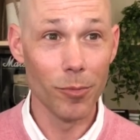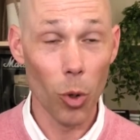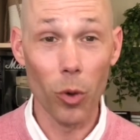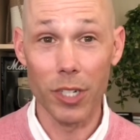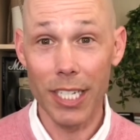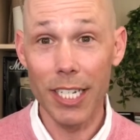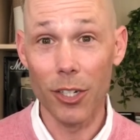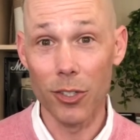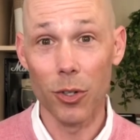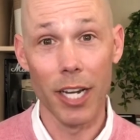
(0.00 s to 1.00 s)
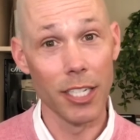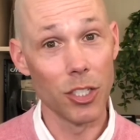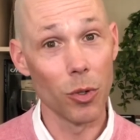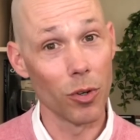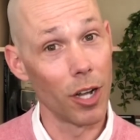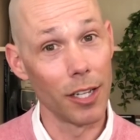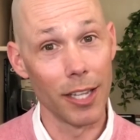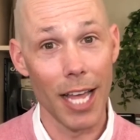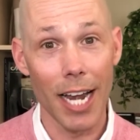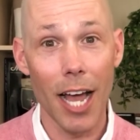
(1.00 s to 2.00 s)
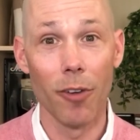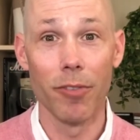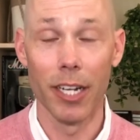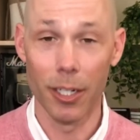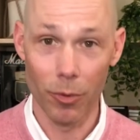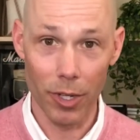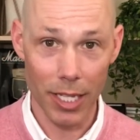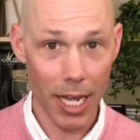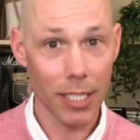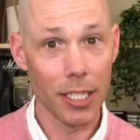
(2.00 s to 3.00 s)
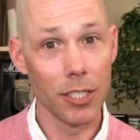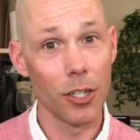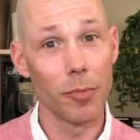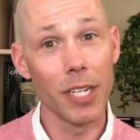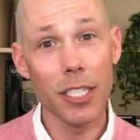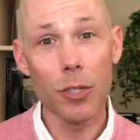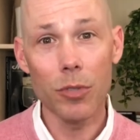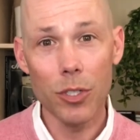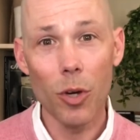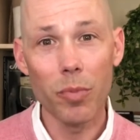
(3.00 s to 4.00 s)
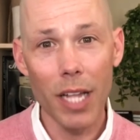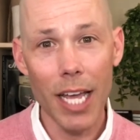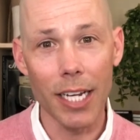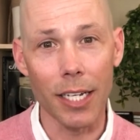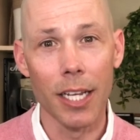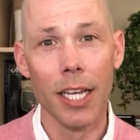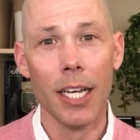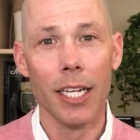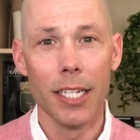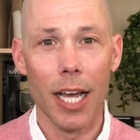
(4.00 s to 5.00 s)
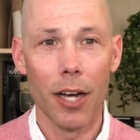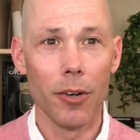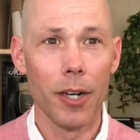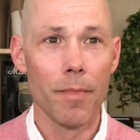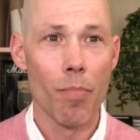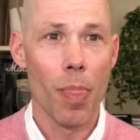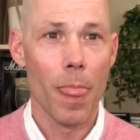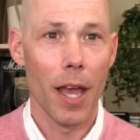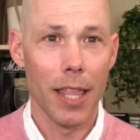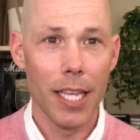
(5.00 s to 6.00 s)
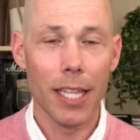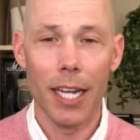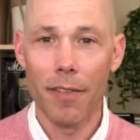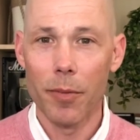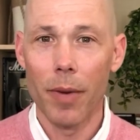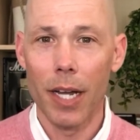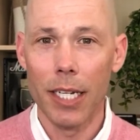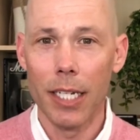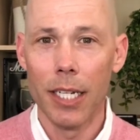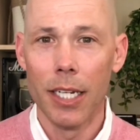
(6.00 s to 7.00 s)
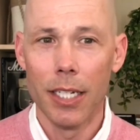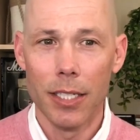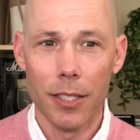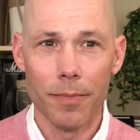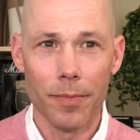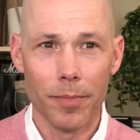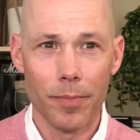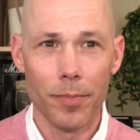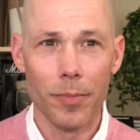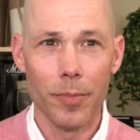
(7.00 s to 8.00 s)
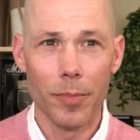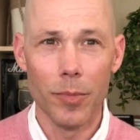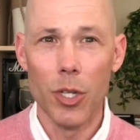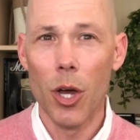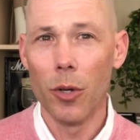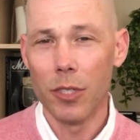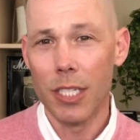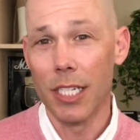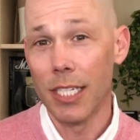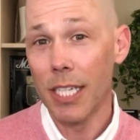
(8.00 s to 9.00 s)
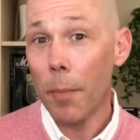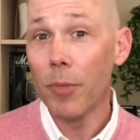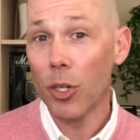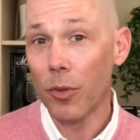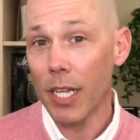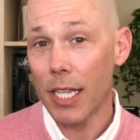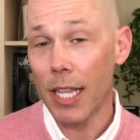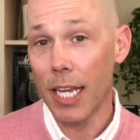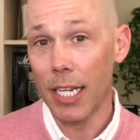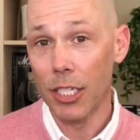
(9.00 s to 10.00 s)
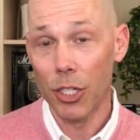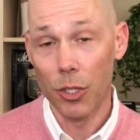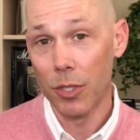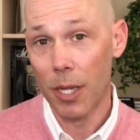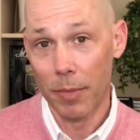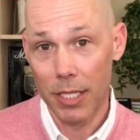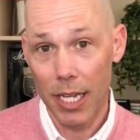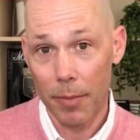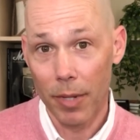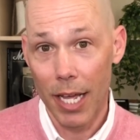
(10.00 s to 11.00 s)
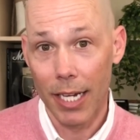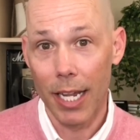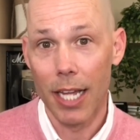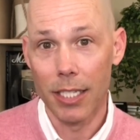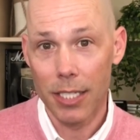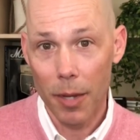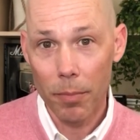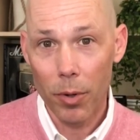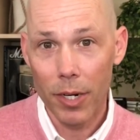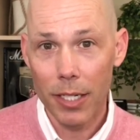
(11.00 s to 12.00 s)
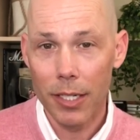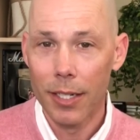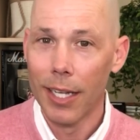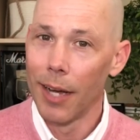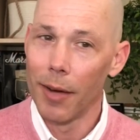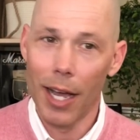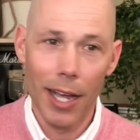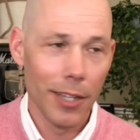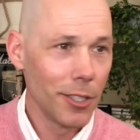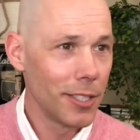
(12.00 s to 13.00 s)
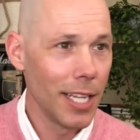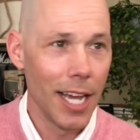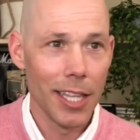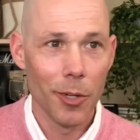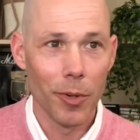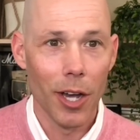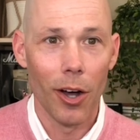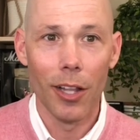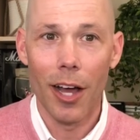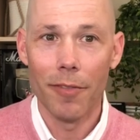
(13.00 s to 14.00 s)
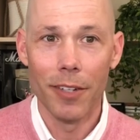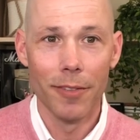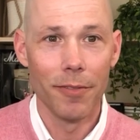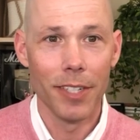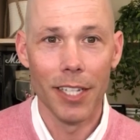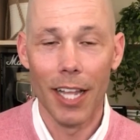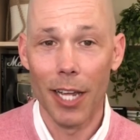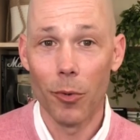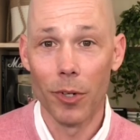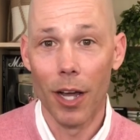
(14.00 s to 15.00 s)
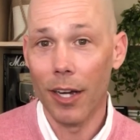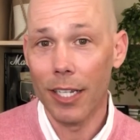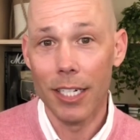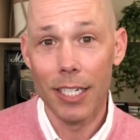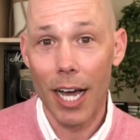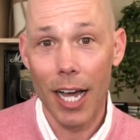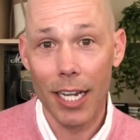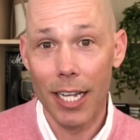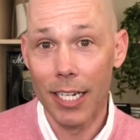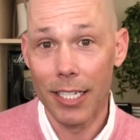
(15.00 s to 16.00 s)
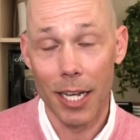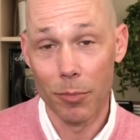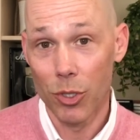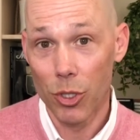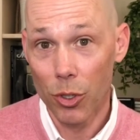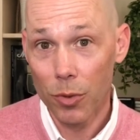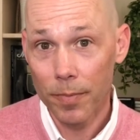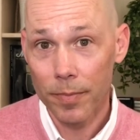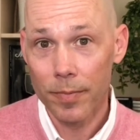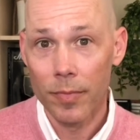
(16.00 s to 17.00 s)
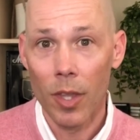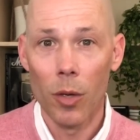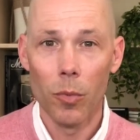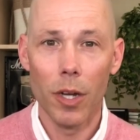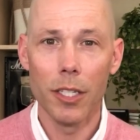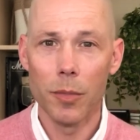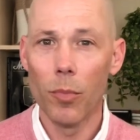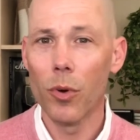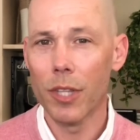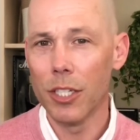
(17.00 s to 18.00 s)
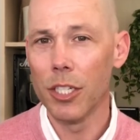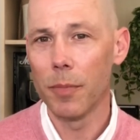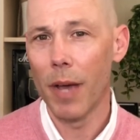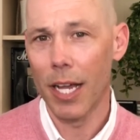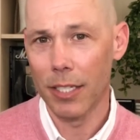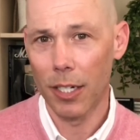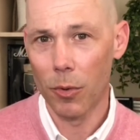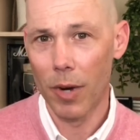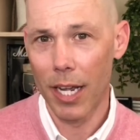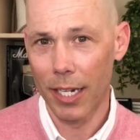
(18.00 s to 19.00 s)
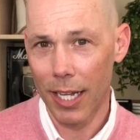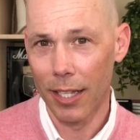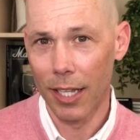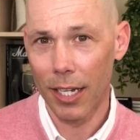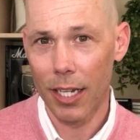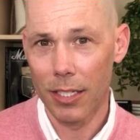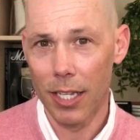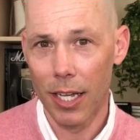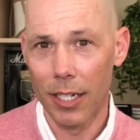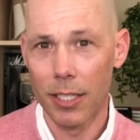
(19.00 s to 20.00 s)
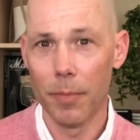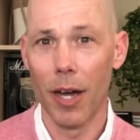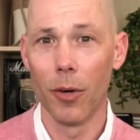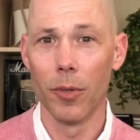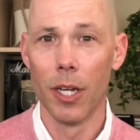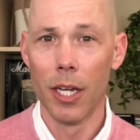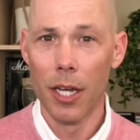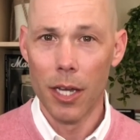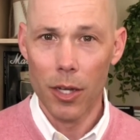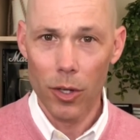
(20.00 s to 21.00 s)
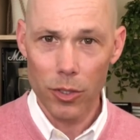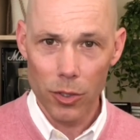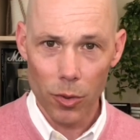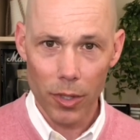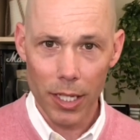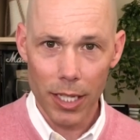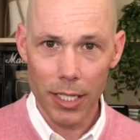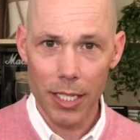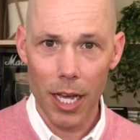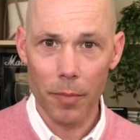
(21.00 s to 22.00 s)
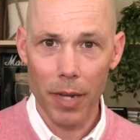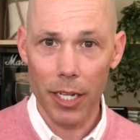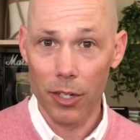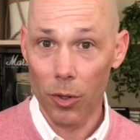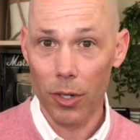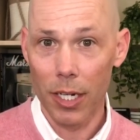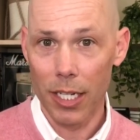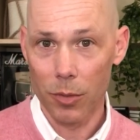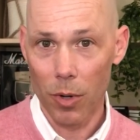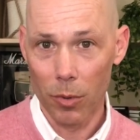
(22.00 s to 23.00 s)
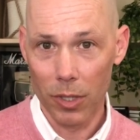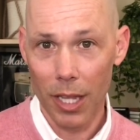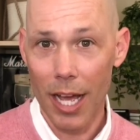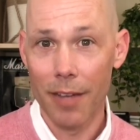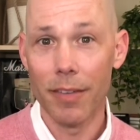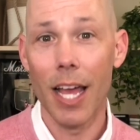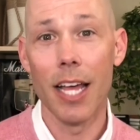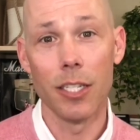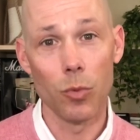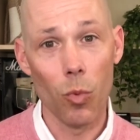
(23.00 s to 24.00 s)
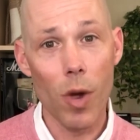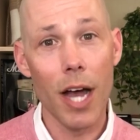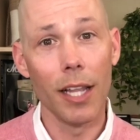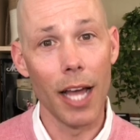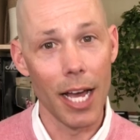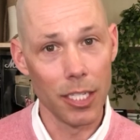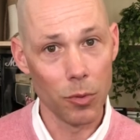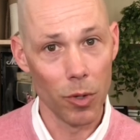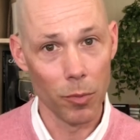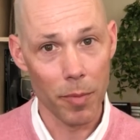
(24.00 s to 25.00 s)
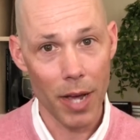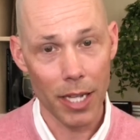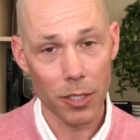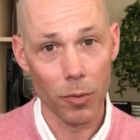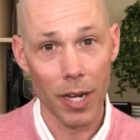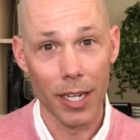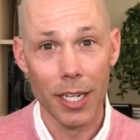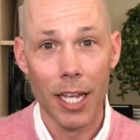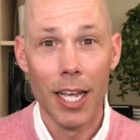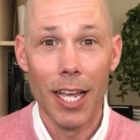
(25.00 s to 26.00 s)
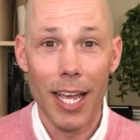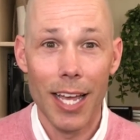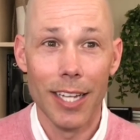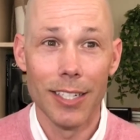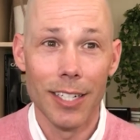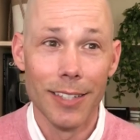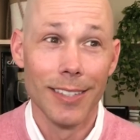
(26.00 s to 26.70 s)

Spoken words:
ordeal trying to sort all of that out, finding where the assets are, because there was no planning. Now, I think that everybody knows to some degree that they need to do some estate planning at some point. I understand that we all often feel like we're not going to die anytime soon. Well, it's more than just passing away again, like I said. It's about sorting things out, making it organized while we're alive, as well as when we pass away. And